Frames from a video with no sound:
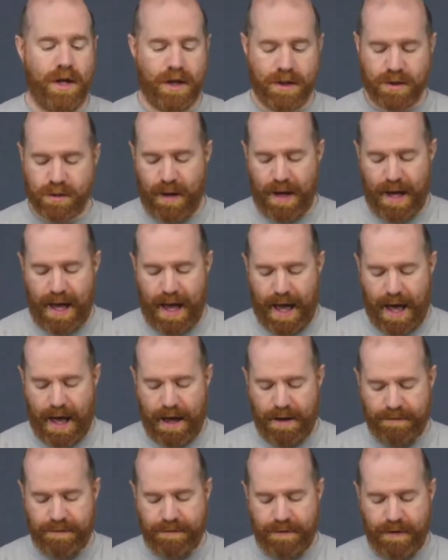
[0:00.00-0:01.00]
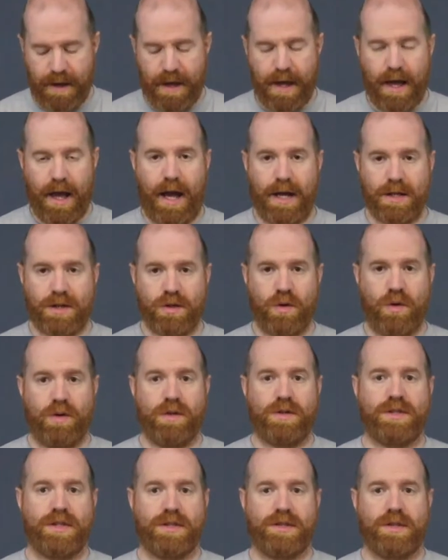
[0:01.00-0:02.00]
So I have a
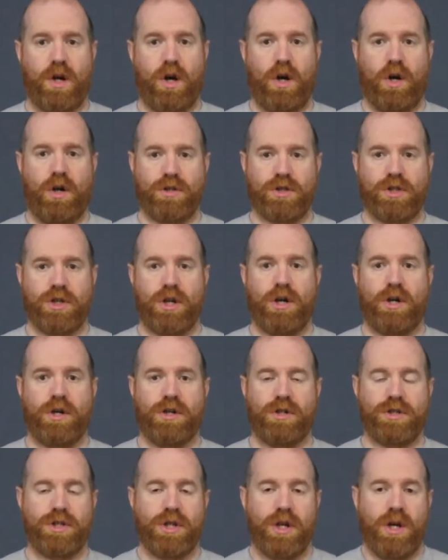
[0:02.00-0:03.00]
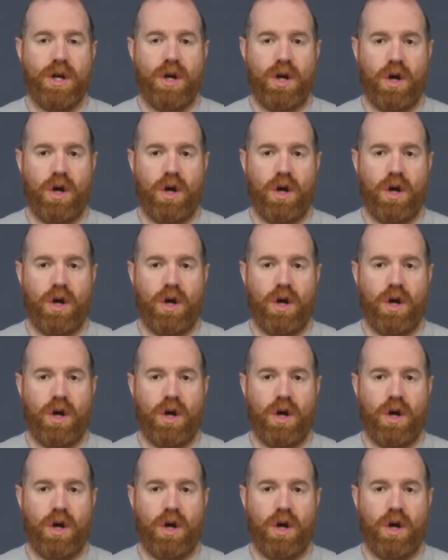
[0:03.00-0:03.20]
torch that's on charge